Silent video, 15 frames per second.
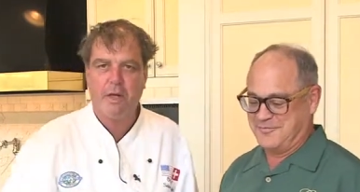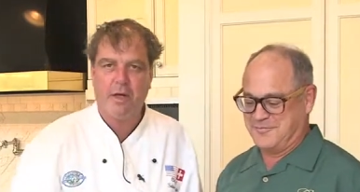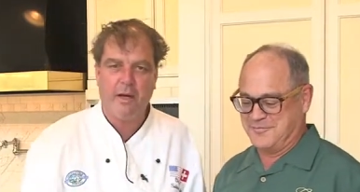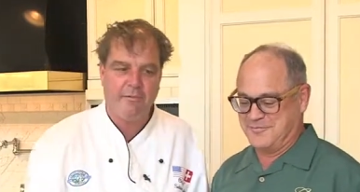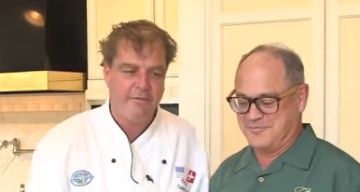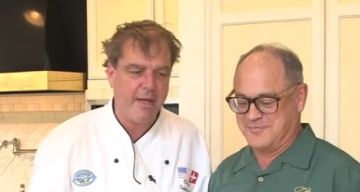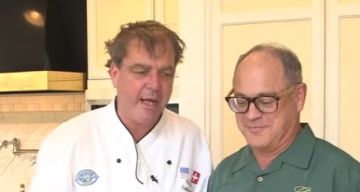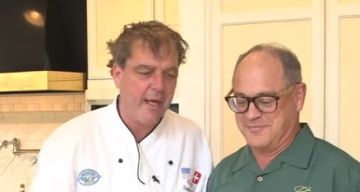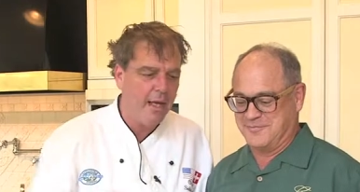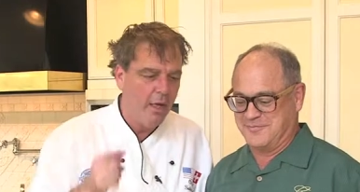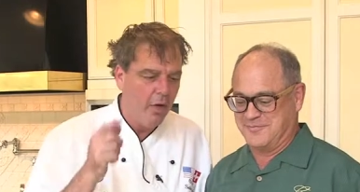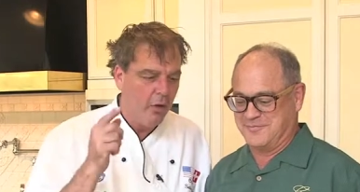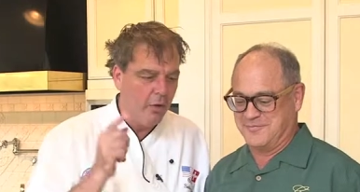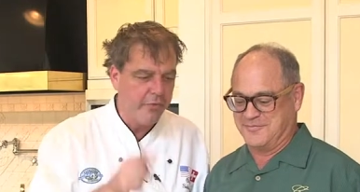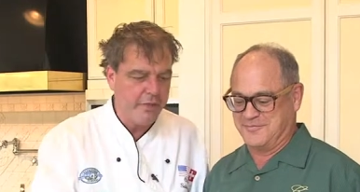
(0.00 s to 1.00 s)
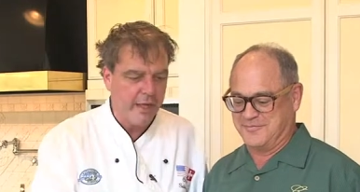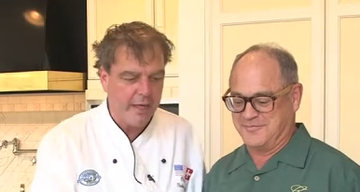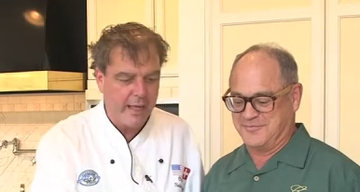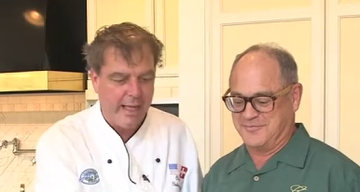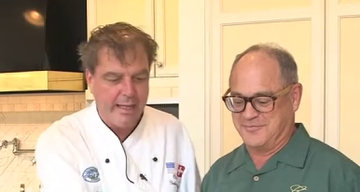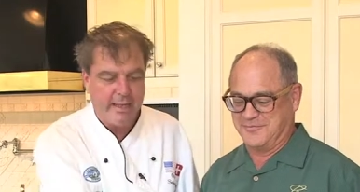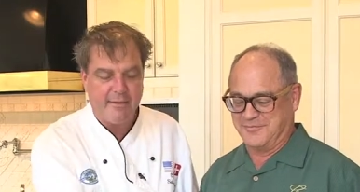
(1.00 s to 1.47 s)
Speaker 1: Cafe. the der
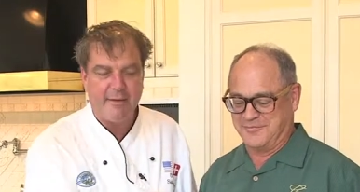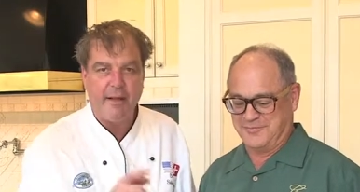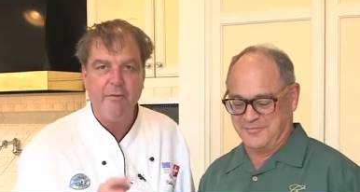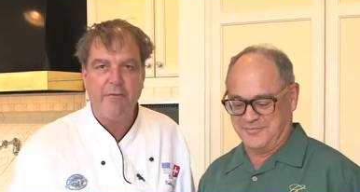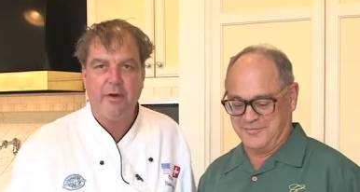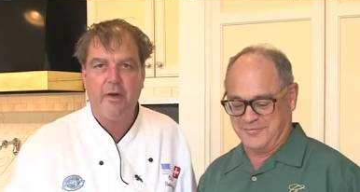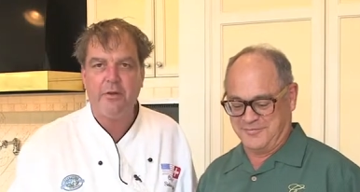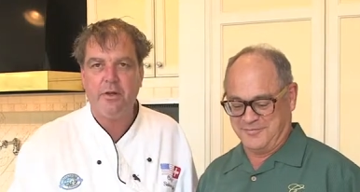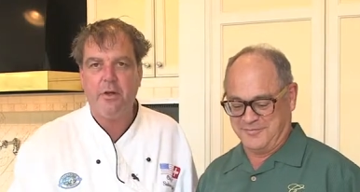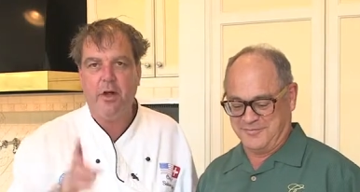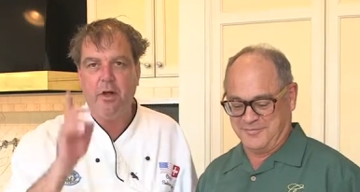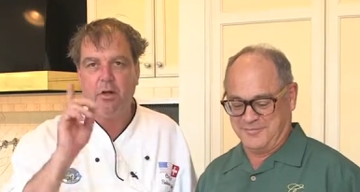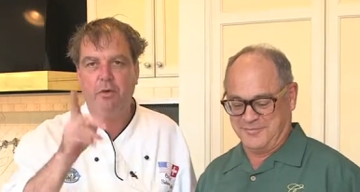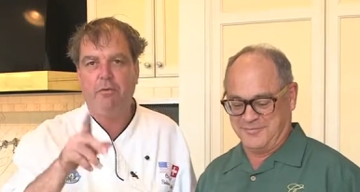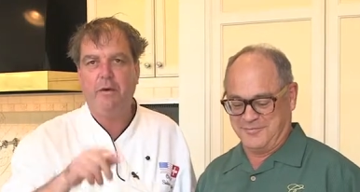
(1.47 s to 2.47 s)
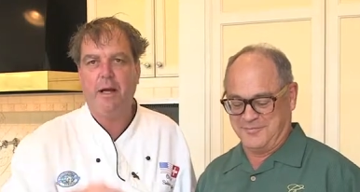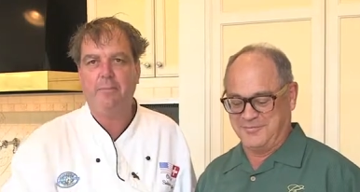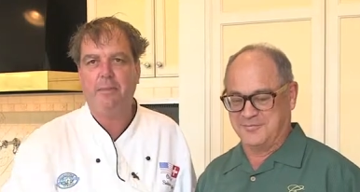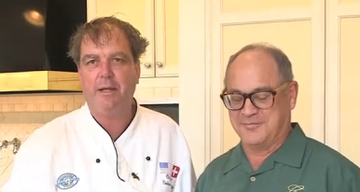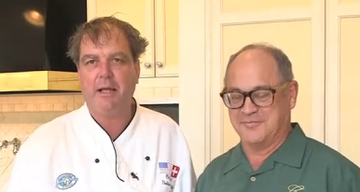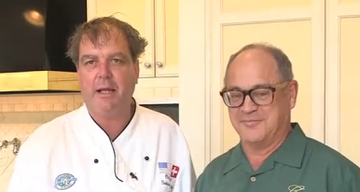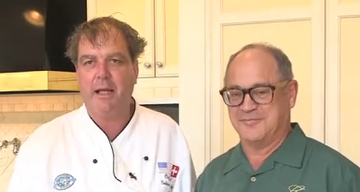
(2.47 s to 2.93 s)
kleine Tinpfanne, you'll find
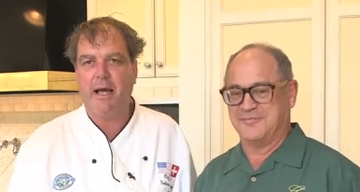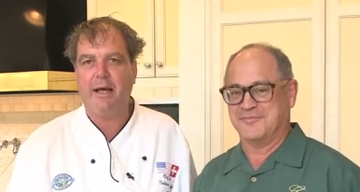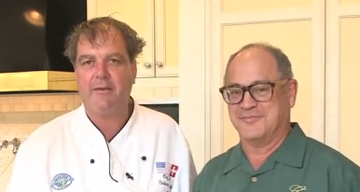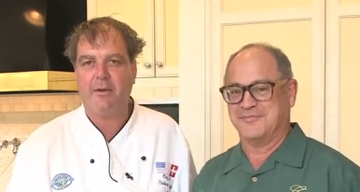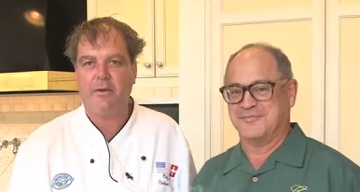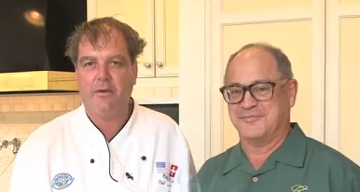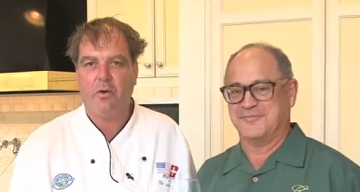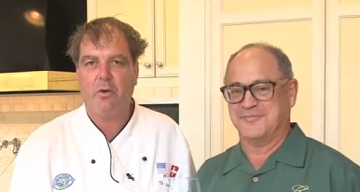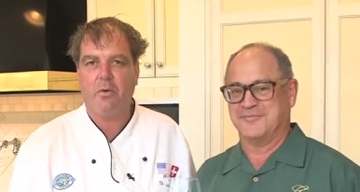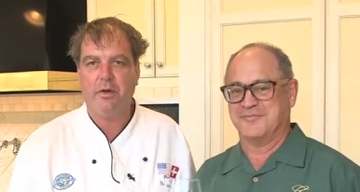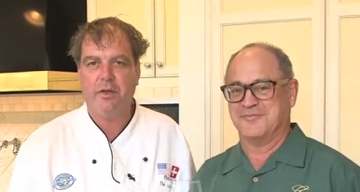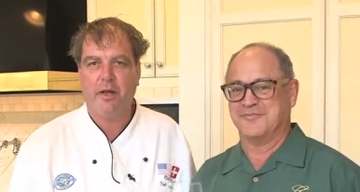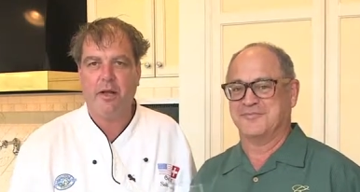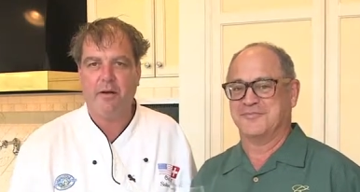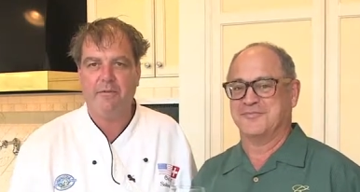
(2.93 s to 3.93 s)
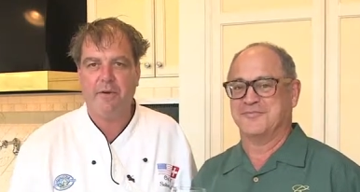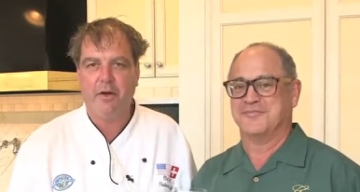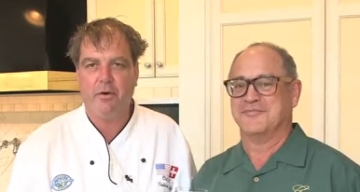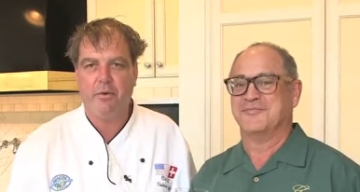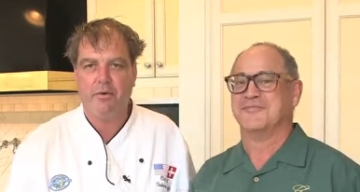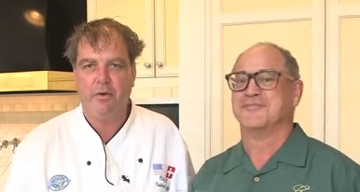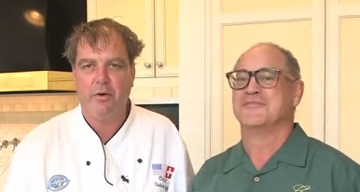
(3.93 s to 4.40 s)
by the glass in Saltwater Cafe
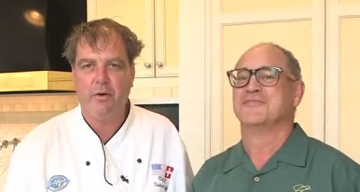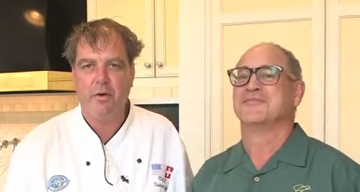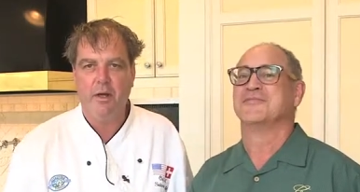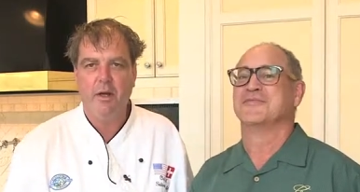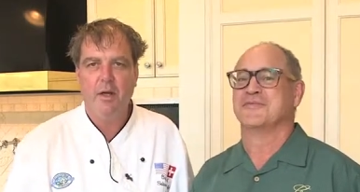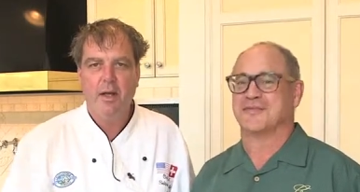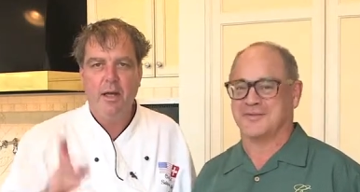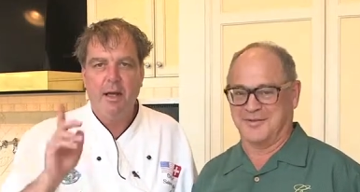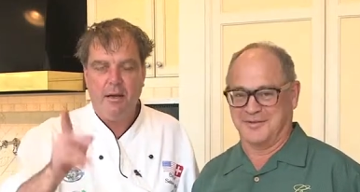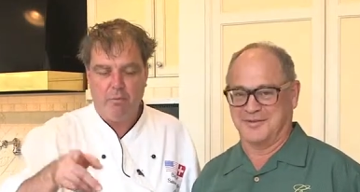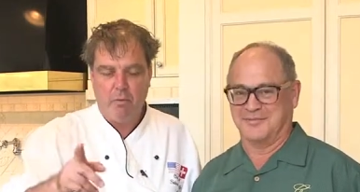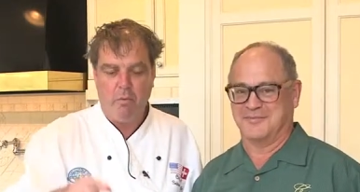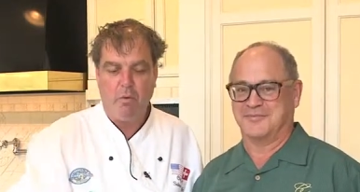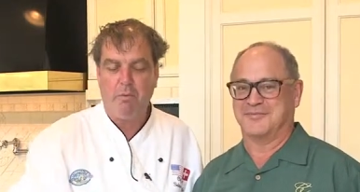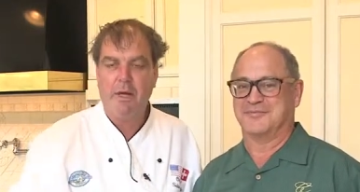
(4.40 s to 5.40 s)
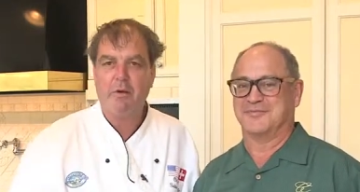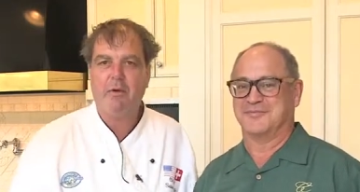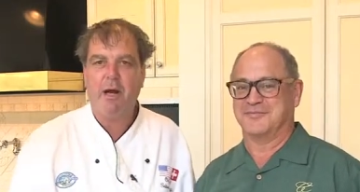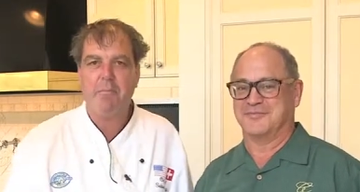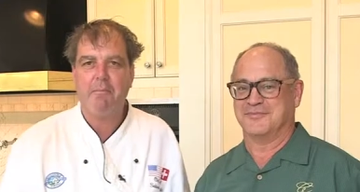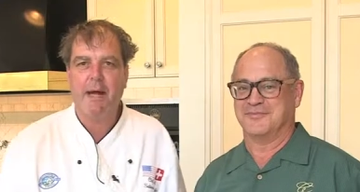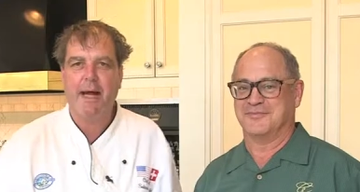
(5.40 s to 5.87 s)
also. We will be
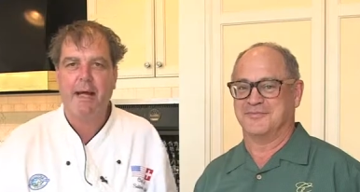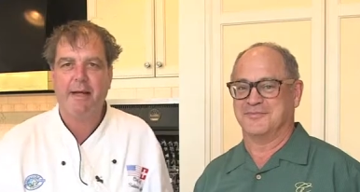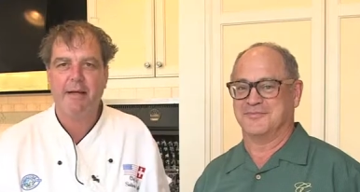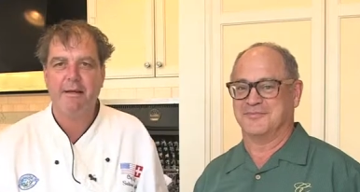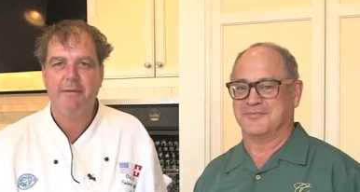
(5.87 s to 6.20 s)
right back.